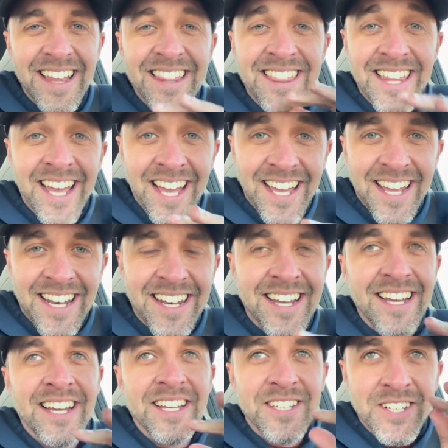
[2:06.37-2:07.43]
then
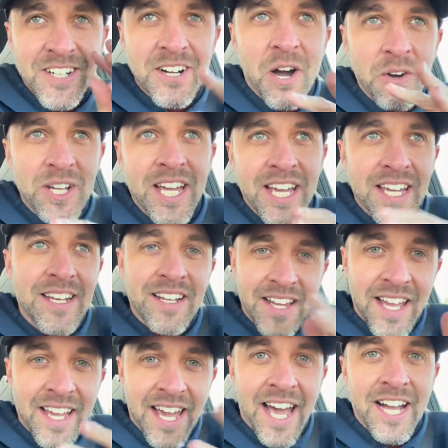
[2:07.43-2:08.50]
you're okay to
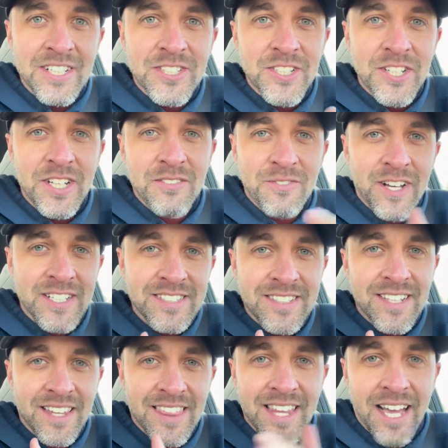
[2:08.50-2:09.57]
like actually invest
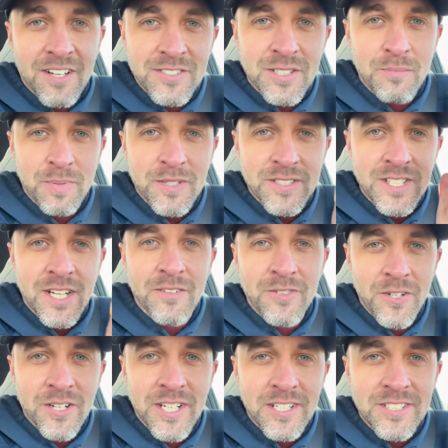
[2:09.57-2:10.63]
a thousand percent of
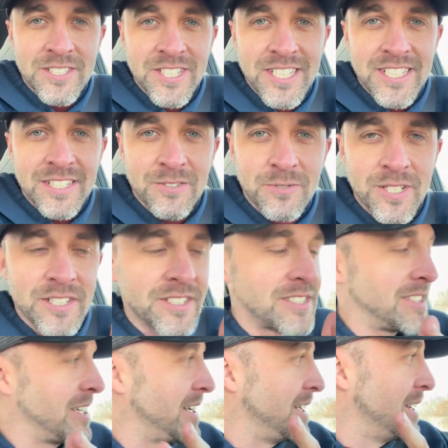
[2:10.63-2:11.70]
your energy into real
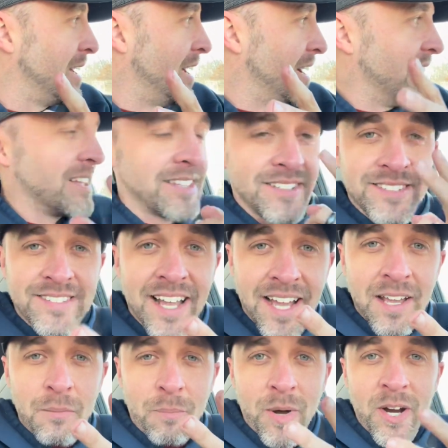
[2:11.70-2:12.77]
estate. The
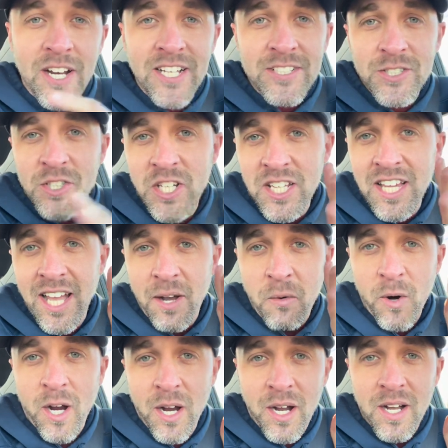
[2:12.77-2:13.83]
second part is you could like
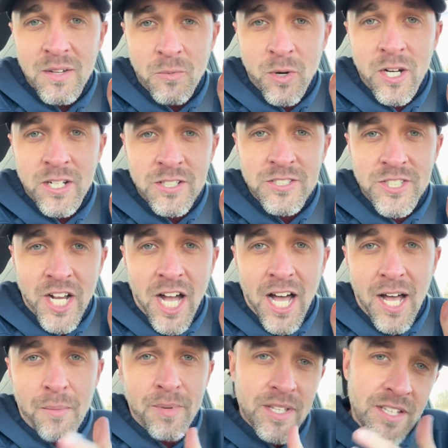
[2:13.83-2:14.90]
work work your
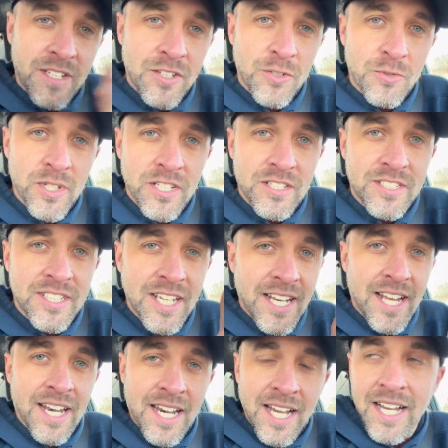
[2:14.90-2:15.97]
job and then do real estate
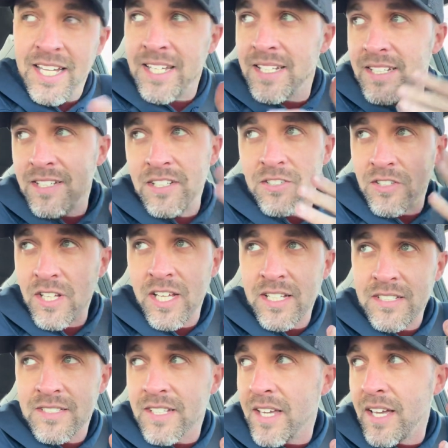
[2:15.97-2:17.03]
at night and then you're
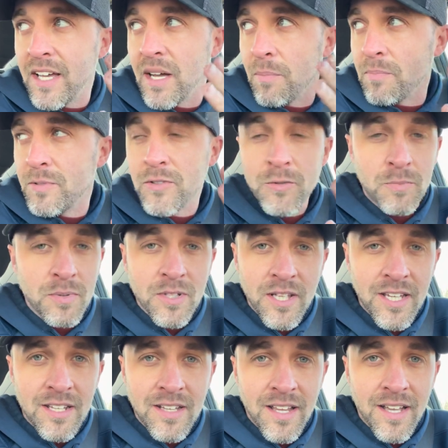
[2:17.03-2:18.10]
like staying up super
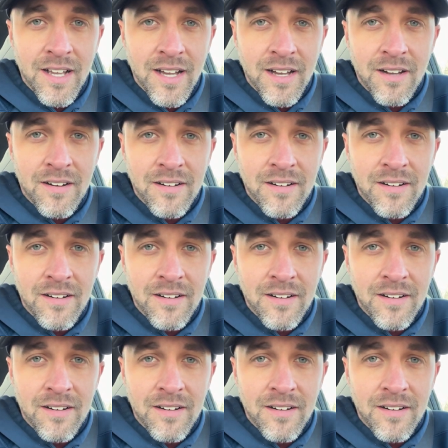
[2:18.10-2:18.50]
late like I